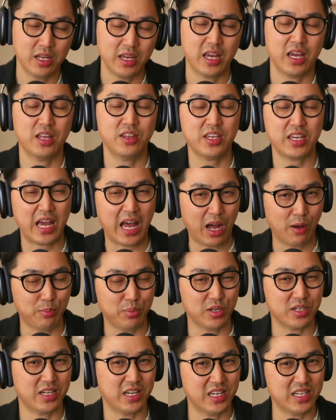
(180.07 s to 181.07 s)
and the
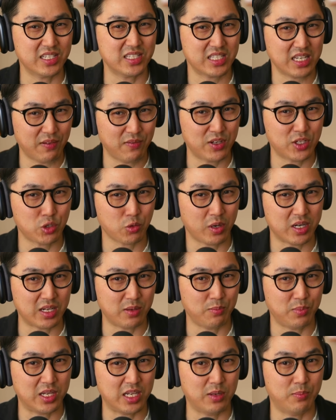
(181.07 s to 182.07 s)
output is
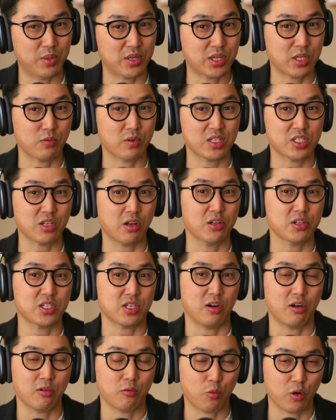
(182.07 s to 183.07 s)
720p, but the results
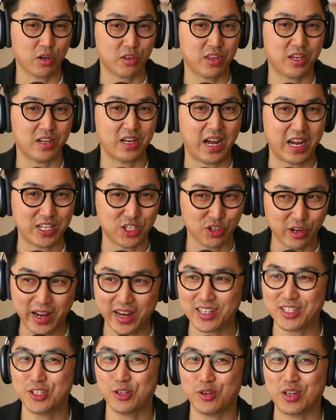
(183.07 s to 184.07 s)
are worth it. I
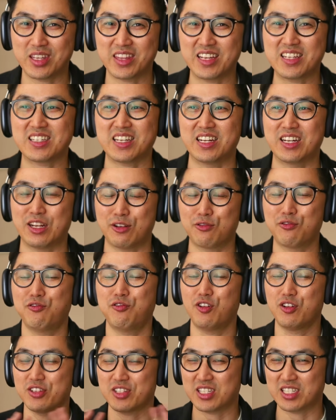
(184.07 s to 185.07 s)
tried doing this in a
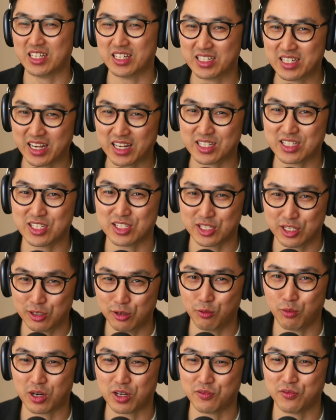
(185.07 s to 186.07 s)
full Seedance 2
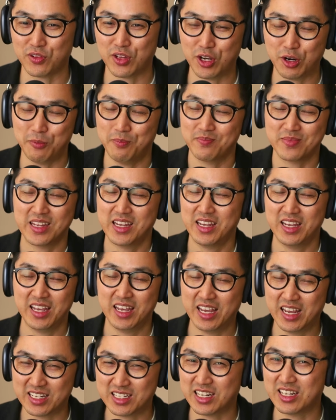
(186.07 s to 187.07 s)
workflow.
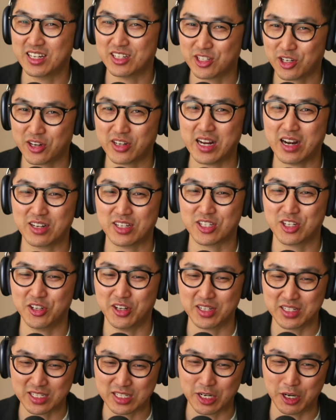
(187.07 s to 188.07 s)
It didn't turn out as
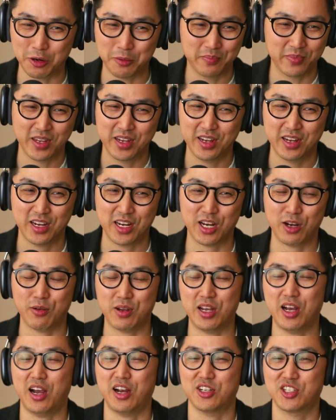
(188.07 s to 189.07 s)
good, so here we
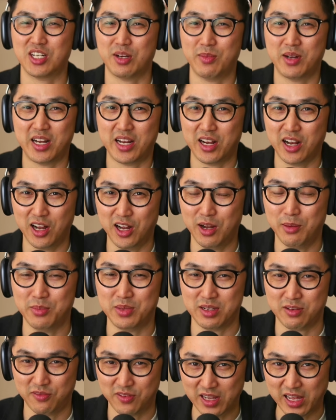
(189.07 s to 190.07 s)
are, Gemini
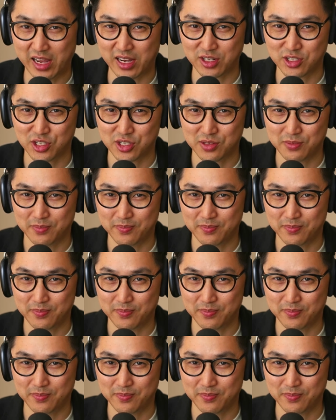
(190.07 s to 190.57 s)
Omni Flash.